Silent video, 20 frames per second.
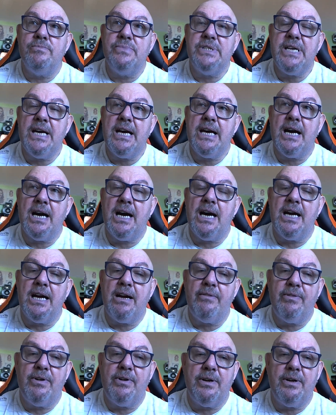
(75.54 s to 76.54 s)
Yeah, I
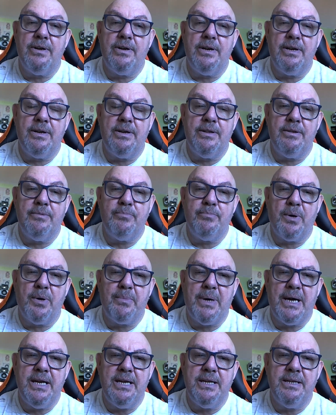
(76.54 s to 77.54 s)
have my
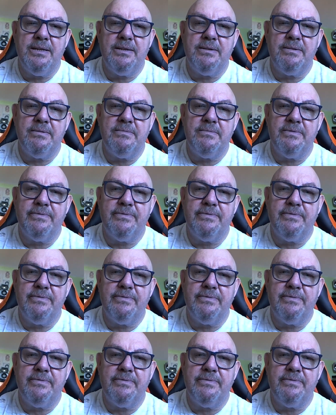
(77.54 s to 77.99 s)
main